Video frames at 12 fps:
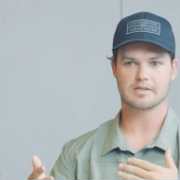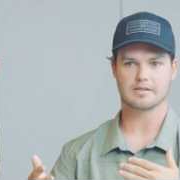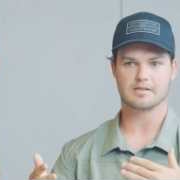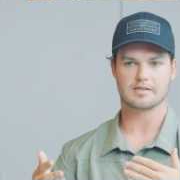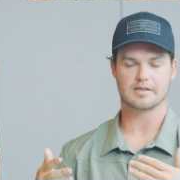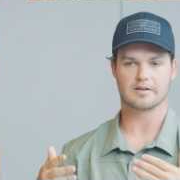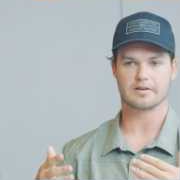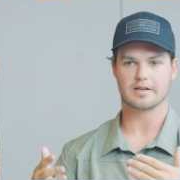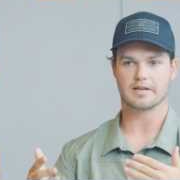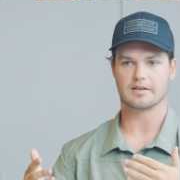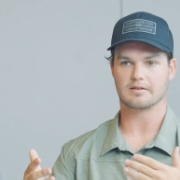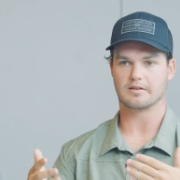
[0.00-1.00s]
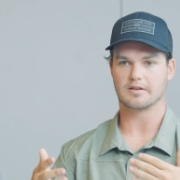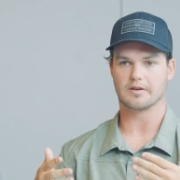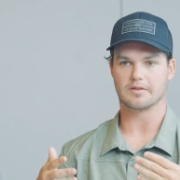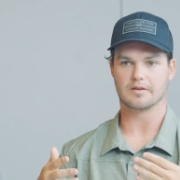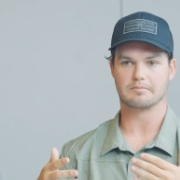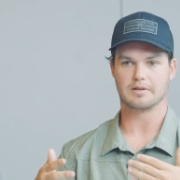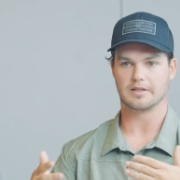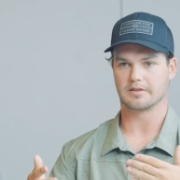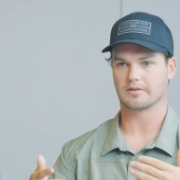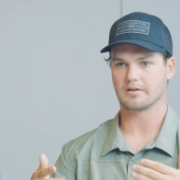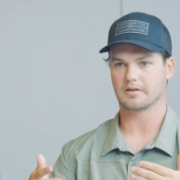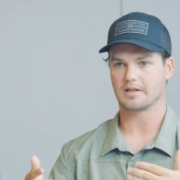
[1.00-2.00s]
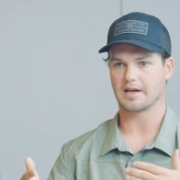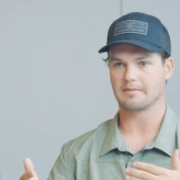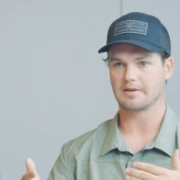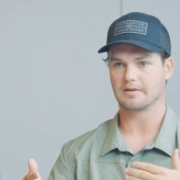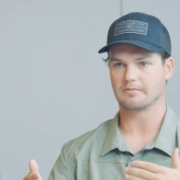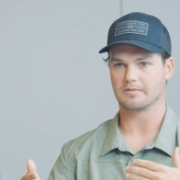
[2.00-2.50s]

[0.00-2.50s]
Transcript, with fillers: considering you know the political climate